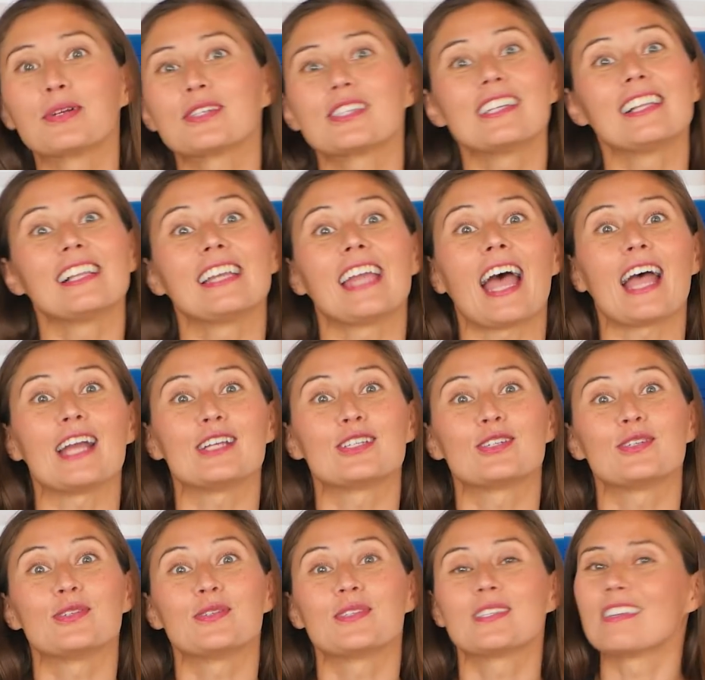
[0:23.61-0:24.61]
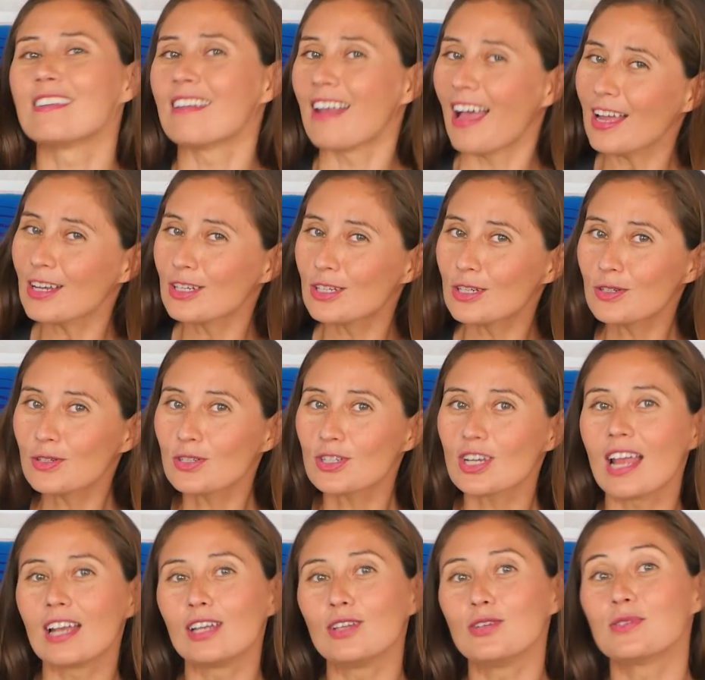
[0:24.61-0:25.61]
Personally, I choose to not douche
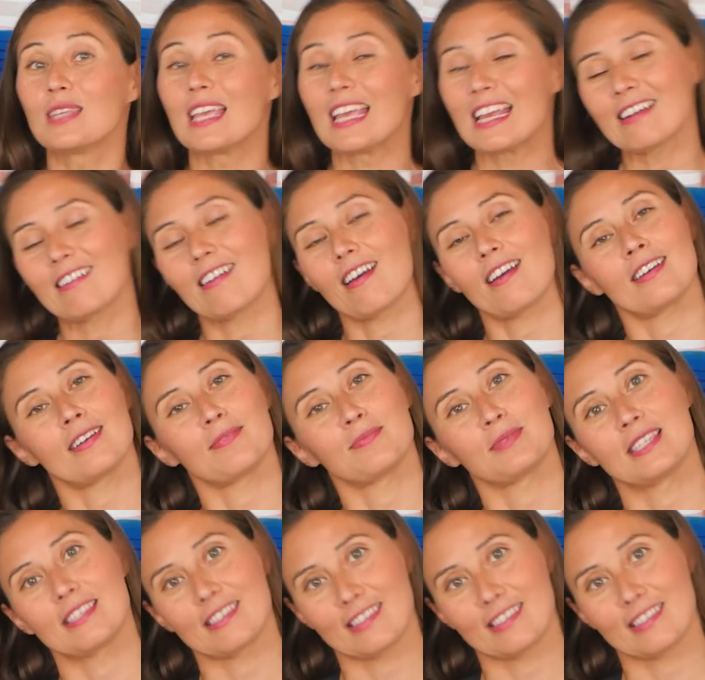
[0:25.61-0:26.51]
and use in condoms